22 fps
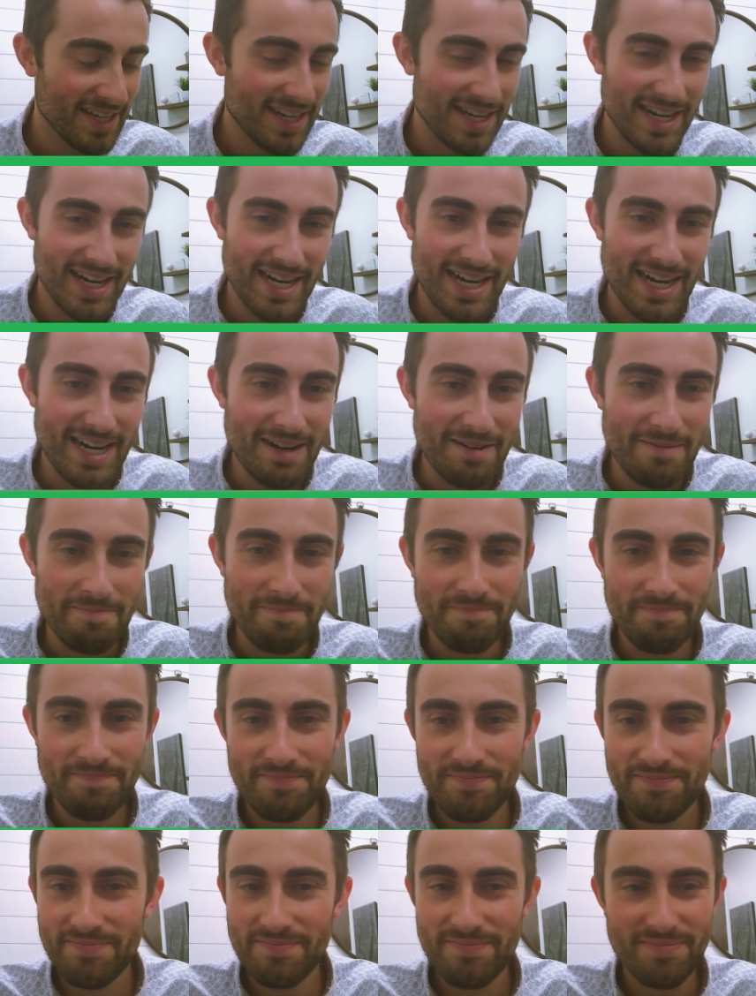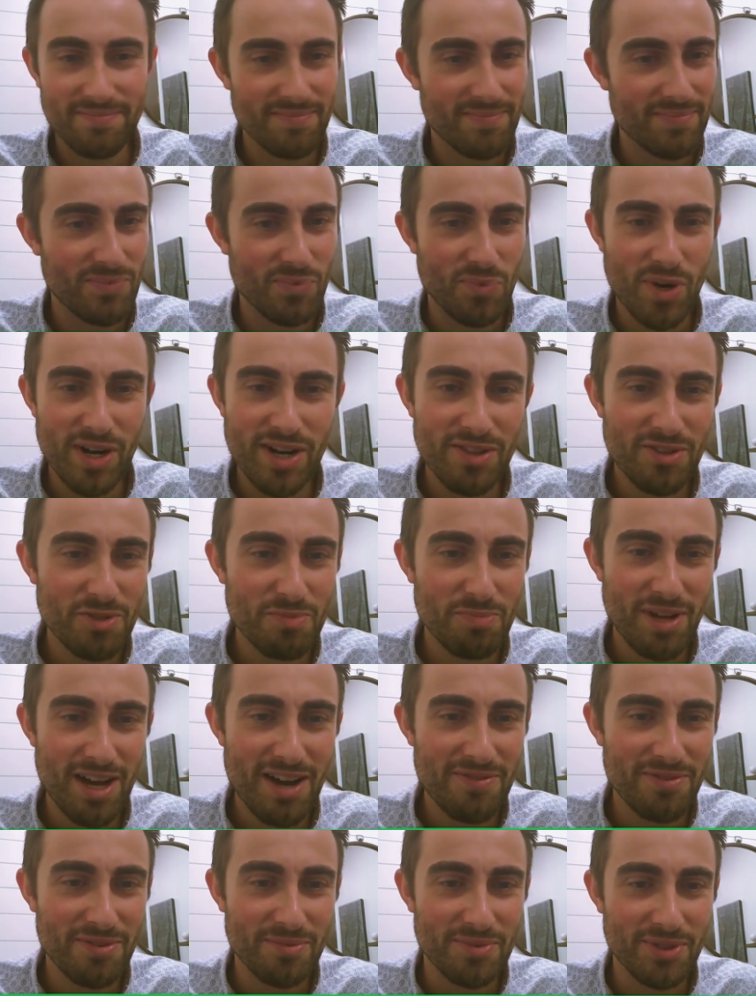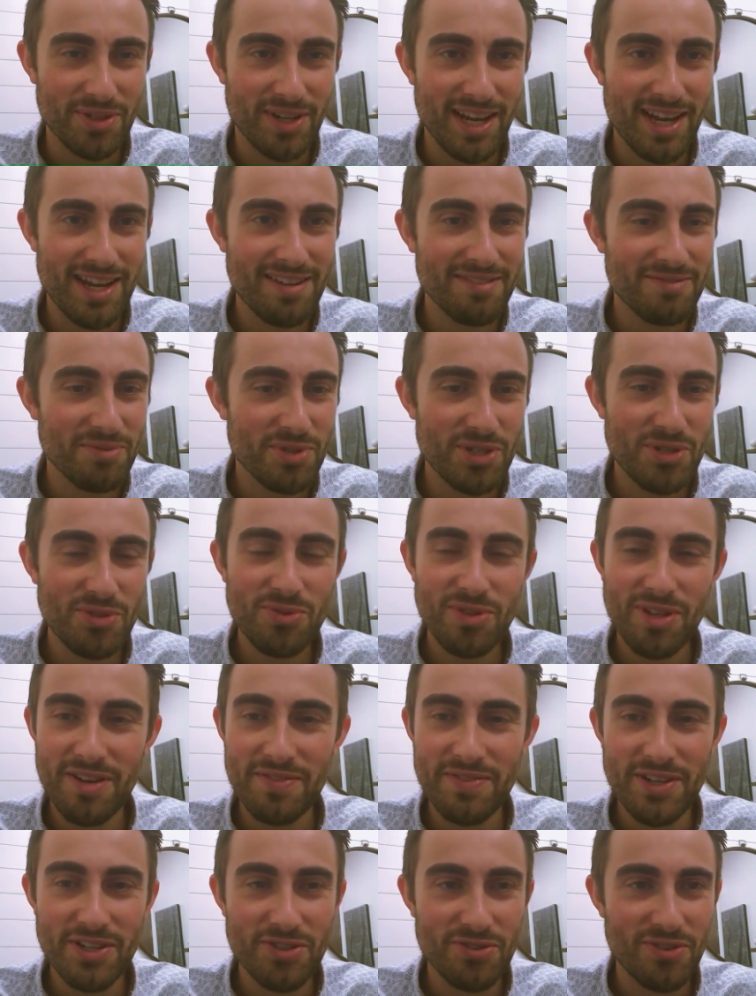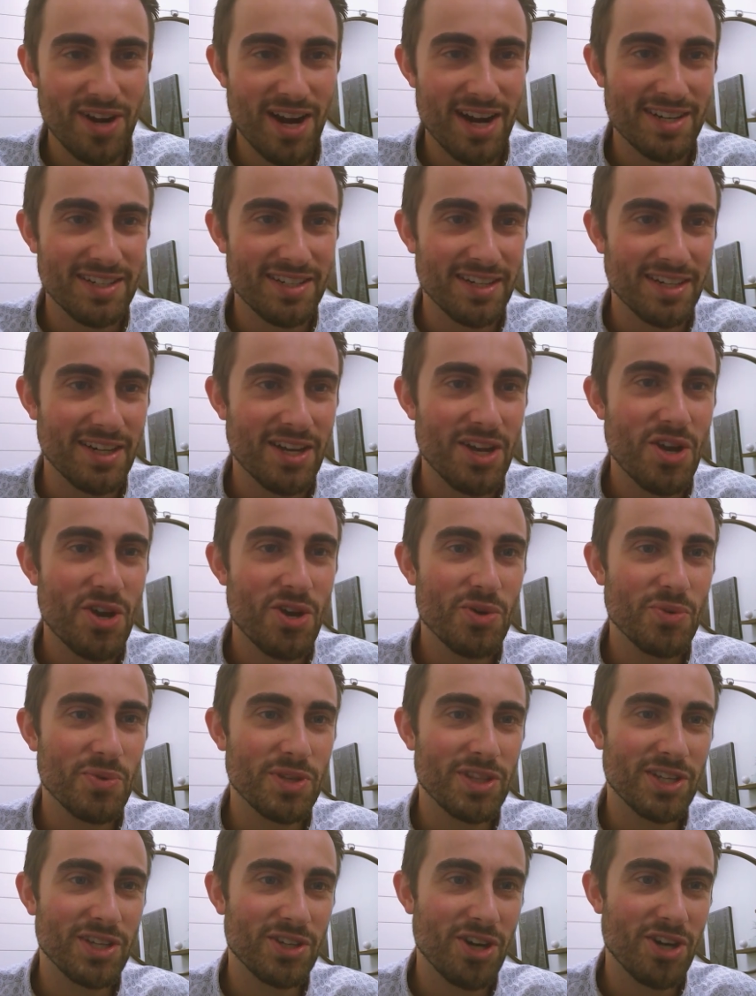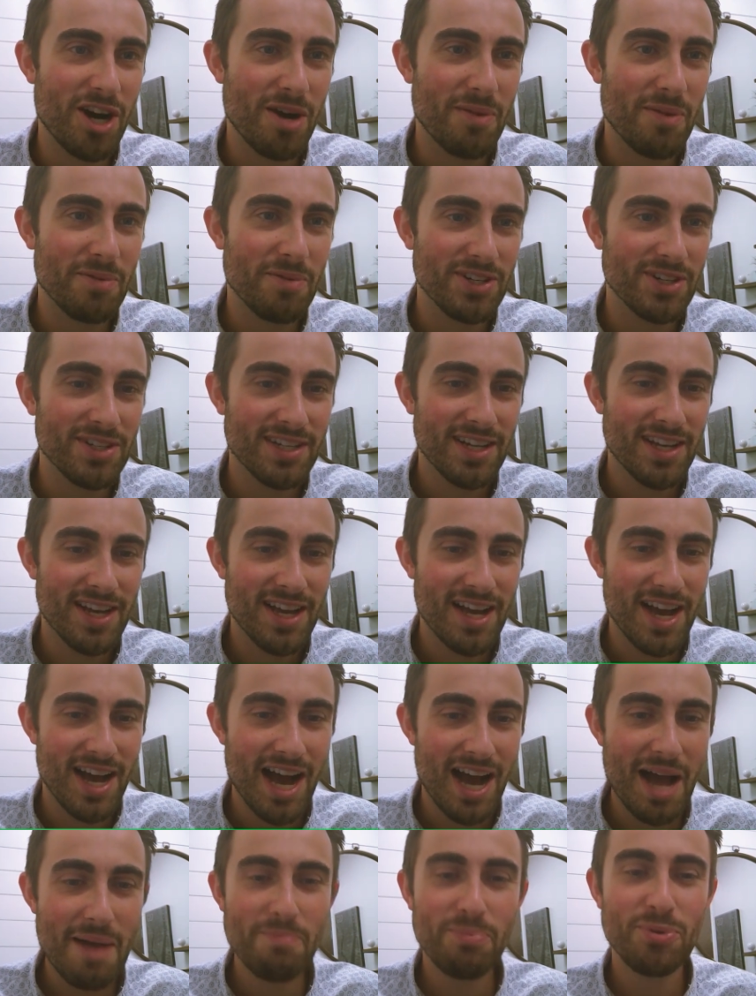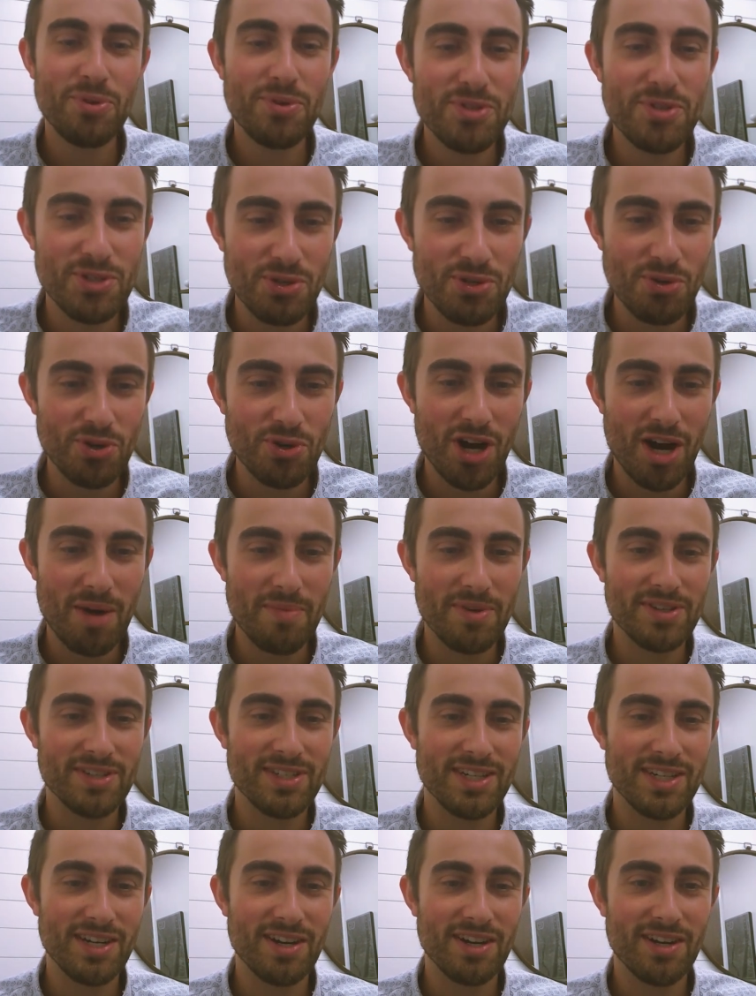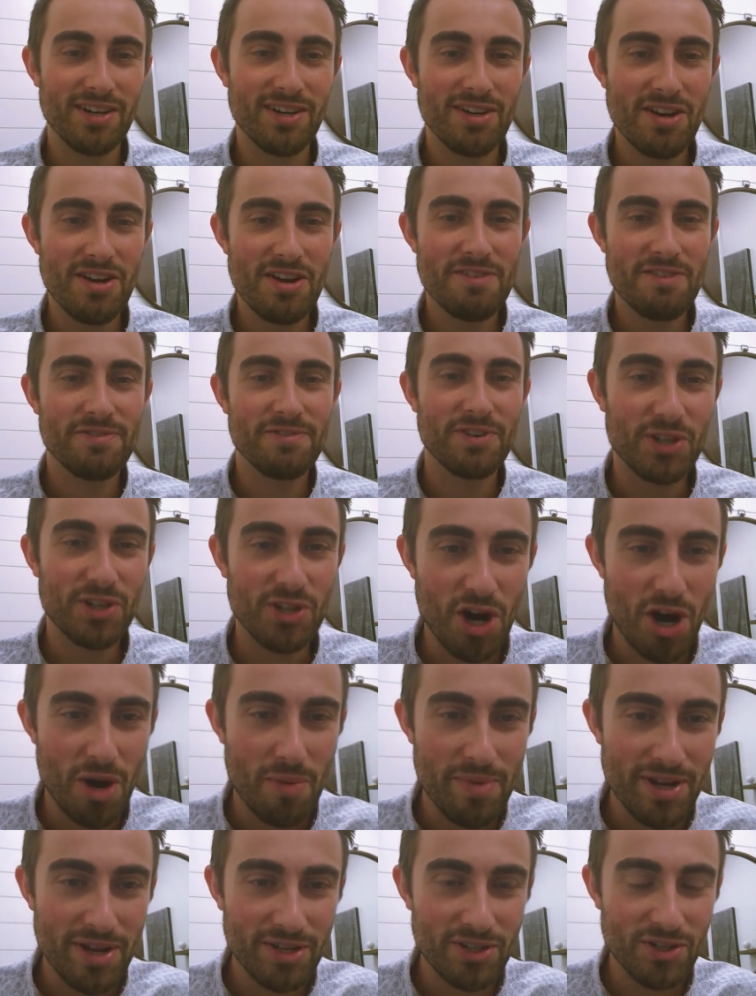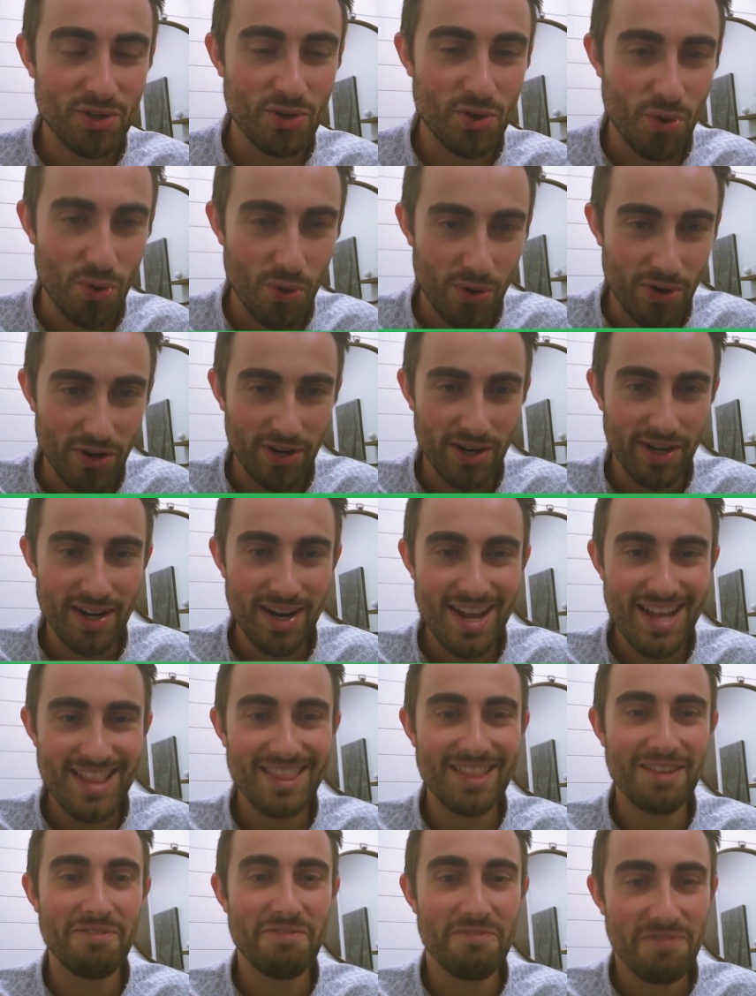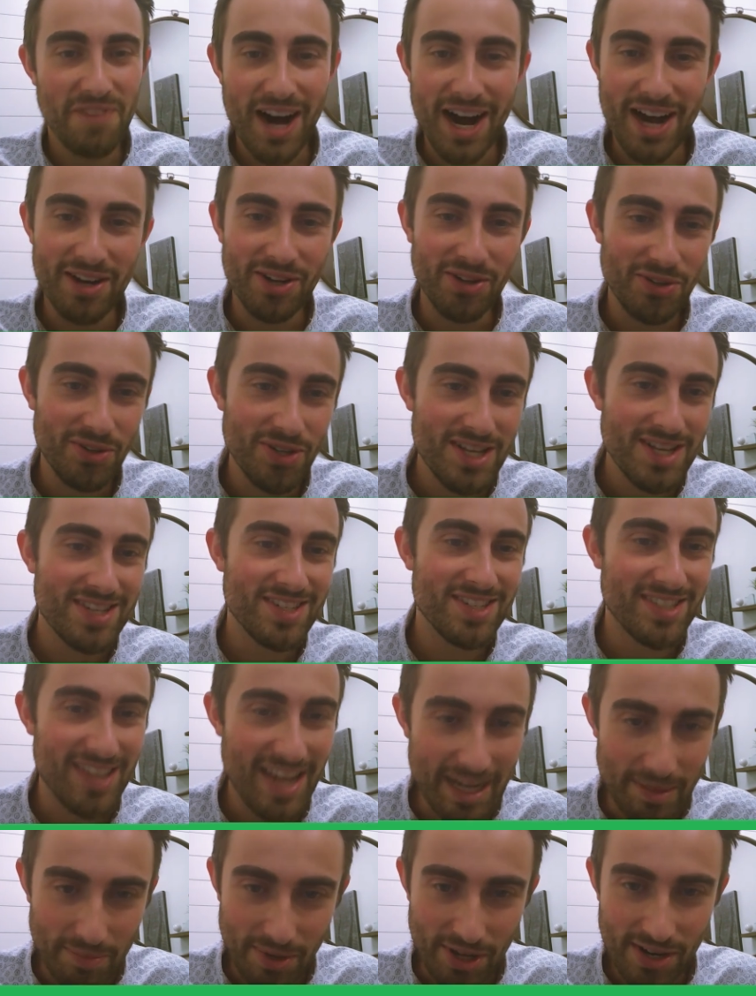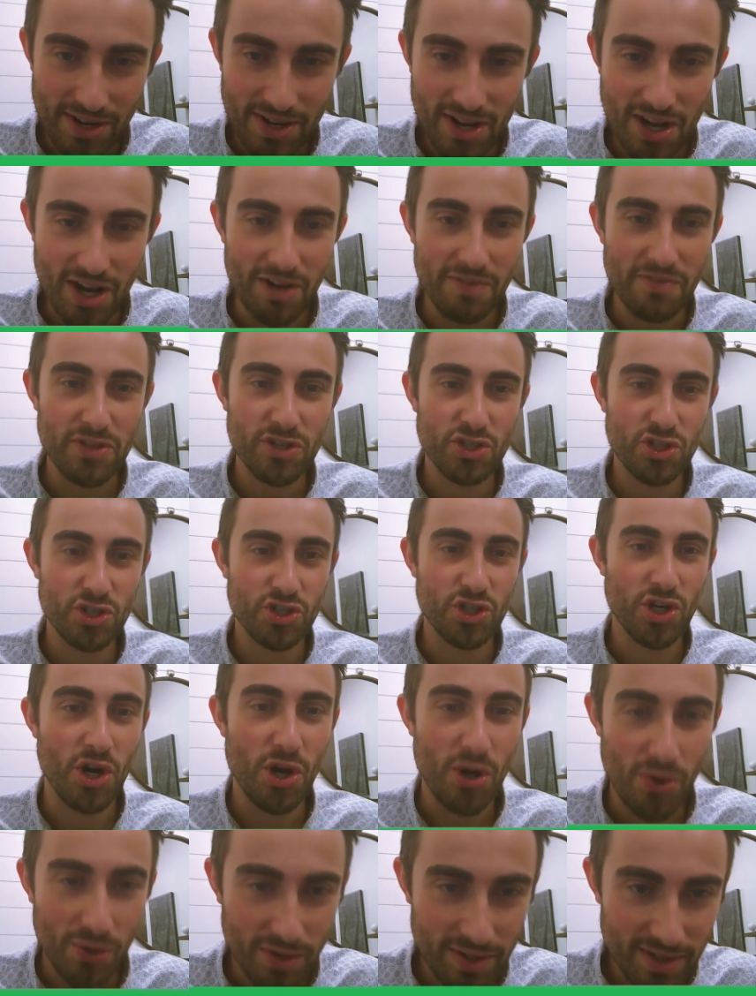One of those platforms, okay? We do love interacting with the commenters. I'm pulling 2 comments here for Comment Corner, the final segment of the show.